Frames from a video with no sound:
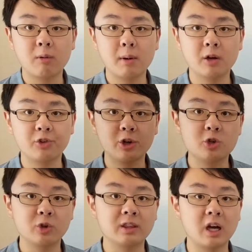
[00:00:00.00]
rebuttals are
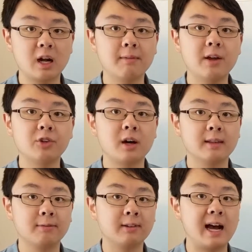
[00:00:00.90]
usually thought of as on
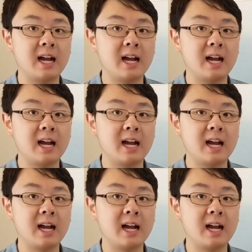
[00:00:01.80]
the fly.